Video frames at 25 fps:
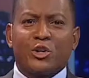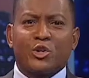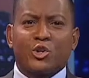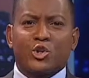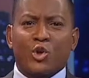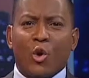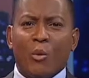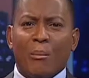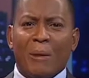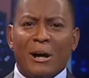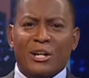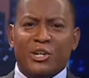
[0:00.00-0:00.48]
you
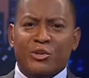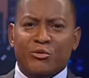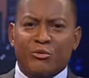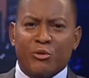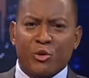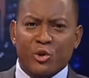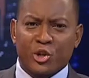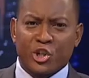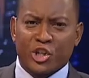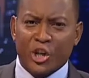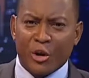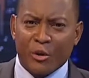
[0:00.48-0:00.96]
so much
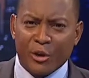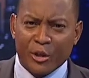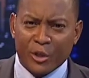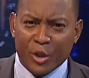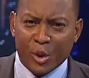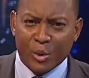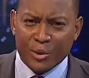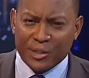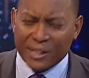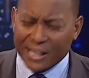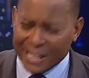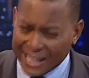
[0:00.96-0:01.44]
for sharing
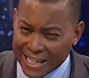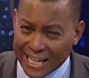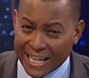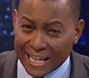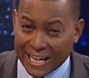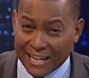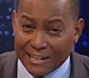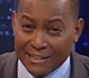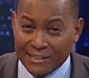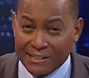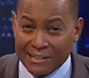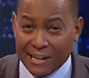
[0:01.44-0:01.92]
those key
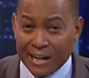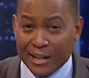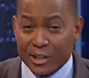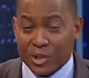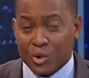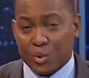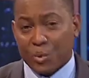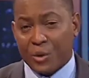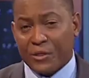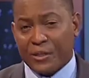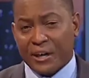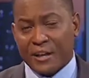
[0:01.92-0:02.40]

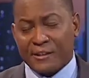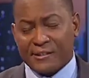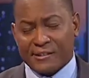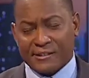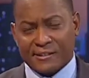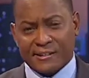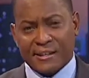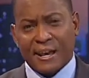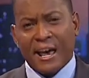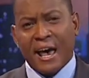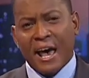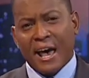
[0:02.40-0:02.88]
insights with
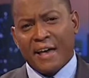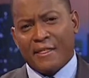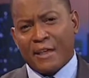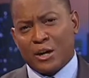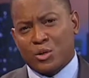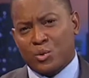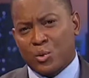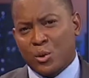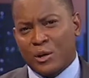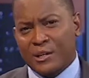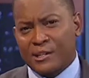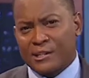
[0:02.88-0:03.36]
us.
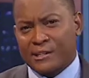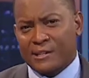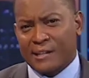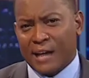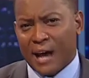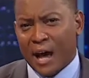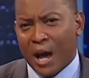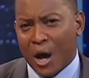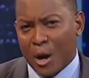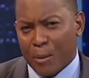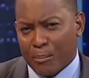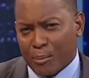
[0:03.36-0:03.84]
That was
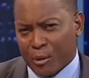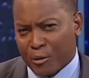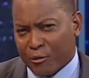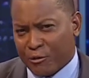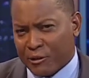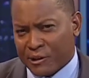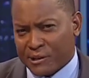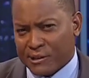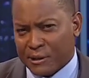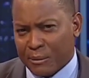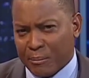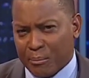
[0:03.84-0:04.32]
uh,
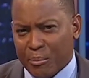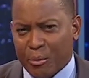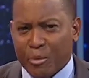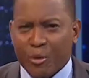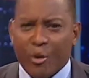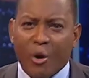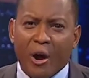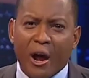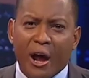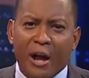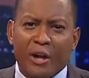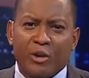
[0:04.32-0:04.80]
Professor
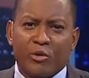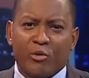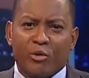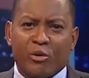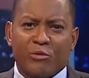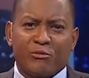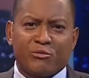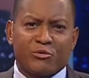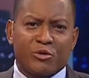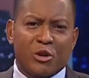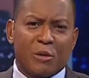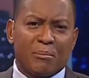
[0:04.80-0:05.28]
Brian
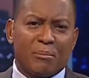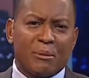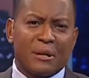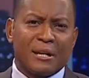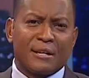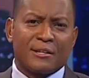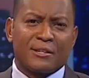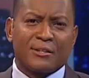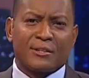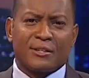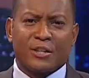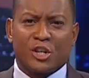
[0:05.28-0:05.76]

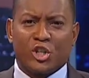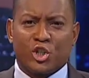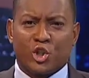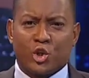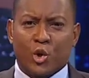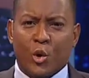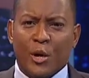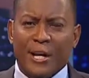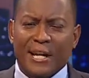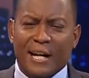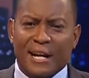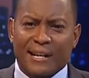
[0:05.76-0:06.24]
Raftopoulos uh,
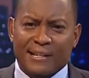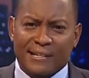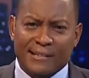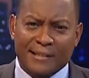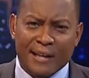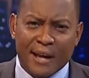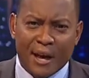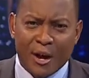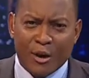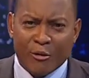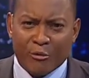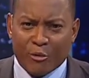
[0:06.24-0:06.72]
joining us
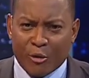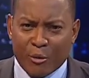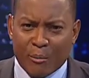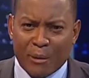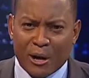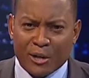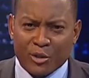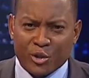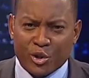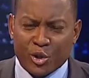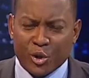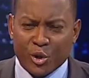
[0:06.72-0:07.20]
from
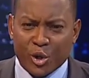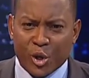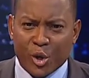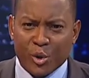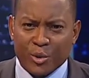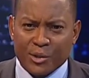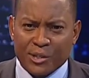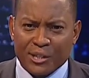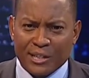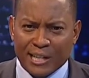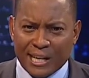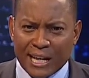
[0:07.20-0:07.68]
our
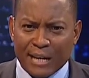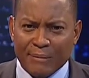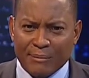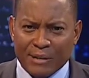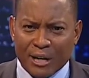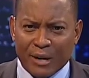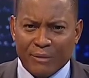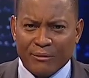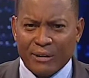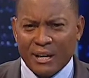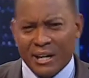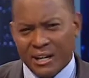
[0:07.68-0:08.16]
studios in Cape
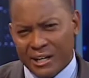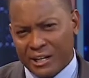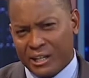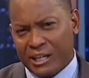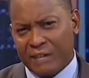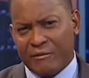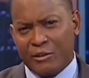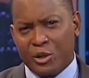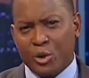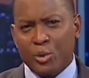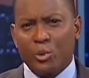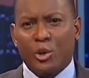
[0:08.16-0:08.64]
Town,
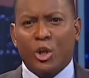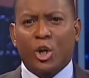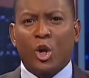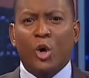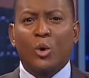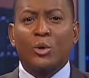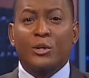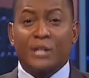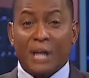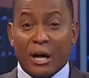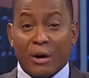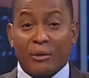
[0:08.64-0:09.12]
giving you the
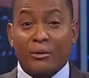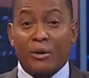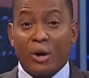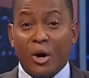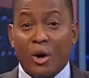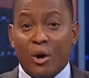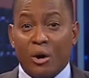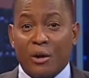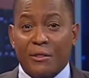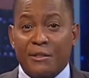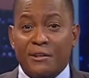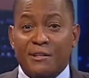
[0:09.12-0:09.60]
lowdown
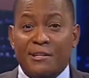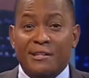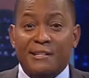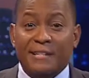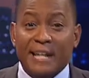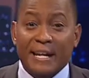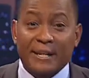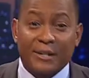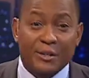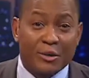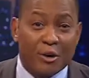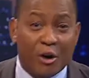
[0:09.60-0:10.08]
on the
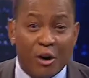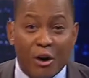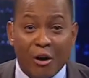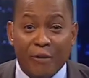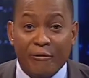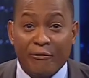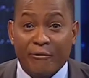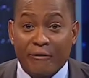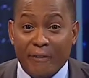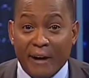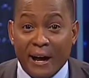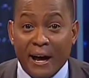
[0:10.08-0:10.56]
state
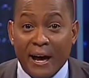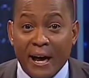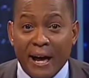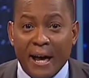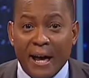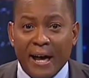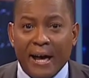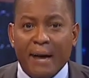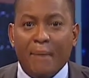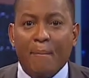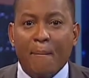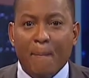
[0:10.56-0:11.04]
of uh,
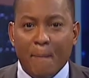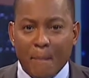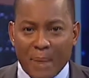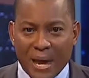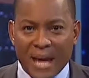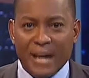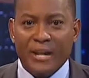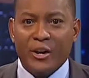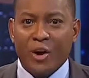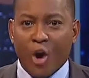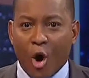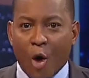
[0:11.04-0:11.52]

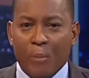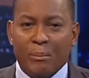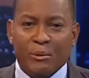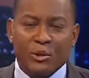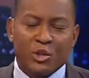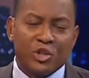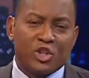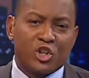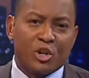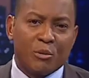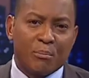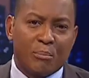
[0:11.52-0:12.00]
main
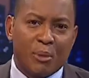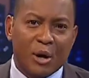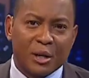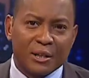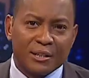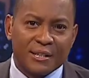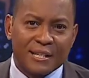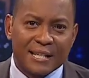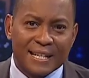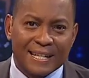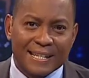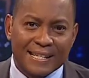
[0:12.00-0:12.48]
opposition
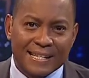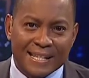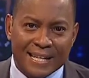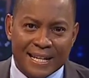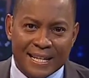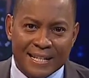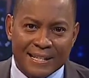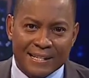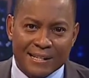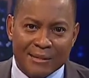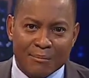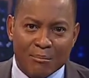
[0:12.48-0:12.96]
politics
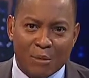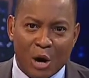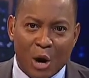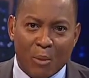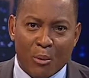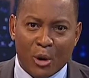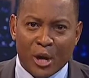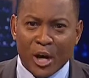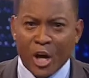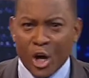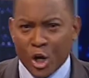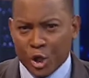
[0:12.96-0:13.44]
in
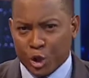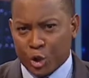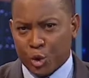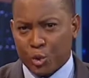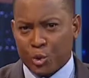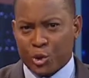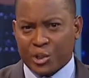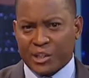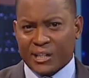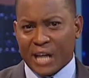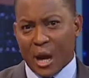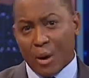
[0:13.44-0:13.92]
Zimbabwe. Do
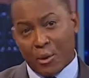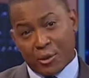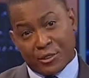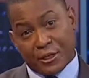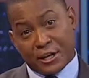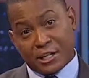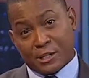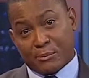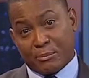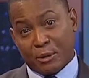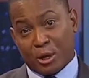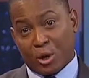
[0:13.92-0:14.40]
stay with
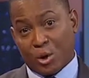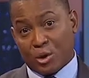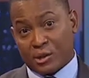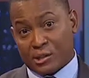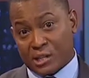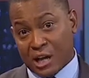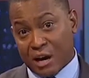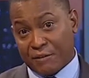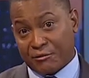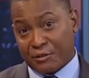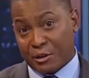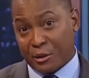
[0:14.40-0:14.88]
us
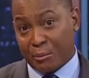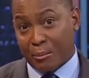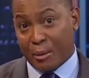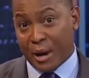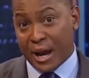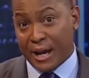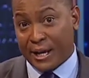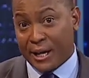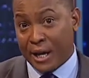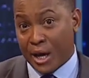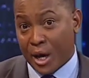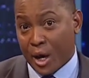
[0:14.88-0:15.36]
because after the
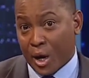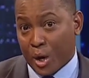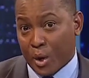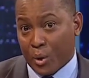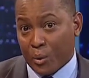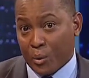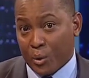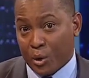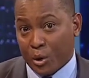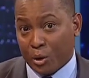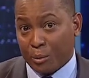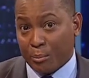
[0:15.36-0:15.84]
break,
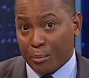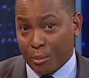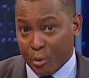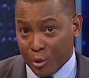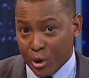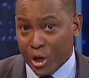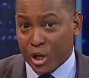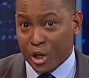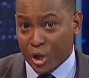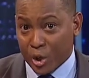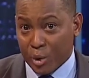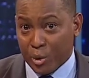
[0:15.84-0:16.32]
we'll
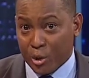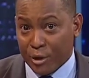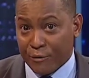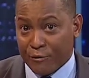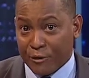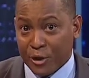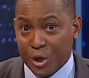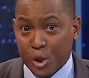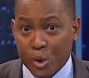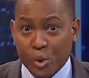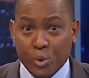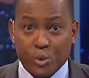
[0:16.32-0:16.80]
bring you the
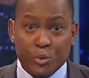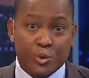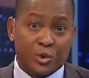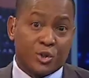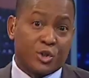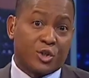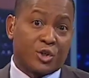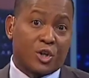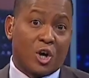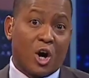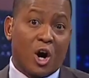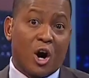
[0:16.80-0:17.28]

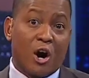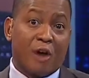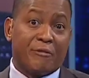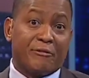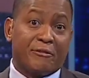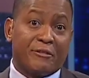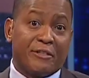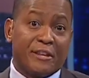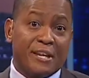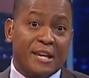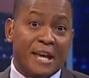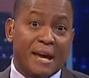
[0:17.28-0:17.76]
views
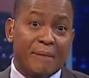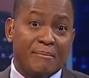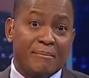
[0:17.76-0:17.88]
of the